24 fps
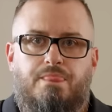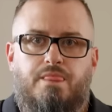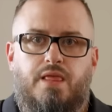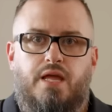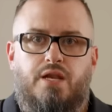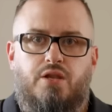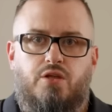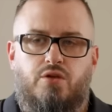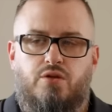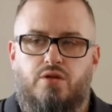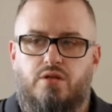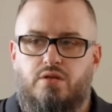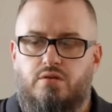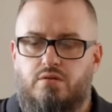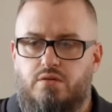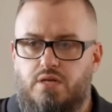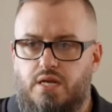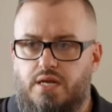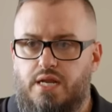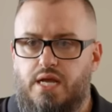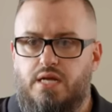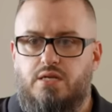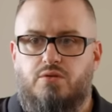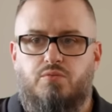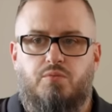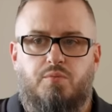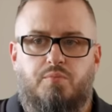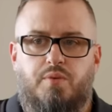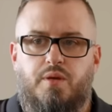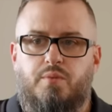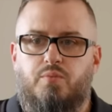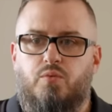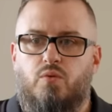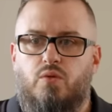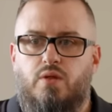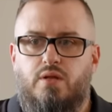Then you can connect with
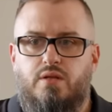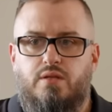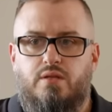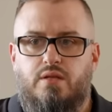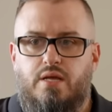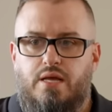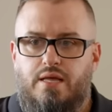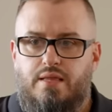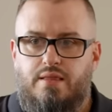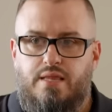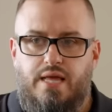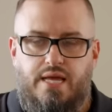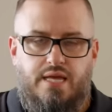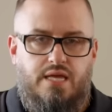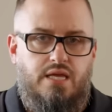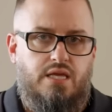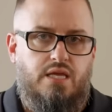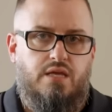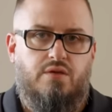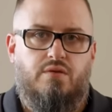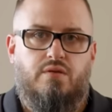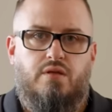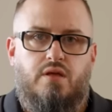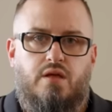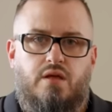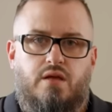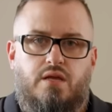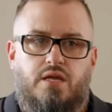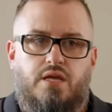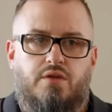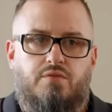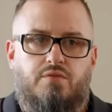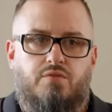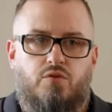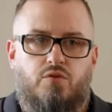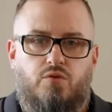people and they can
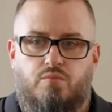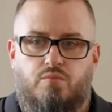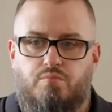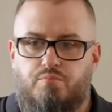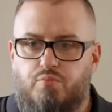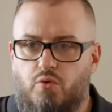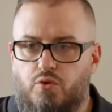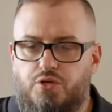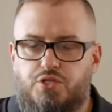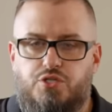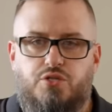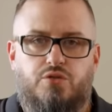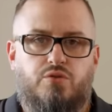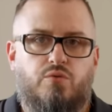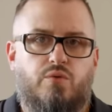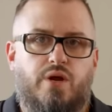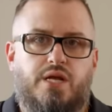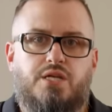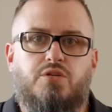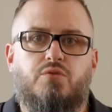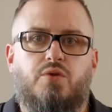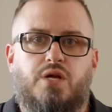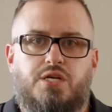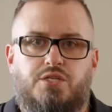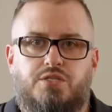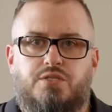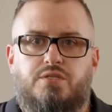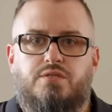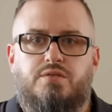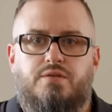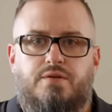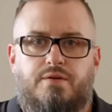give you, point you in the right direction.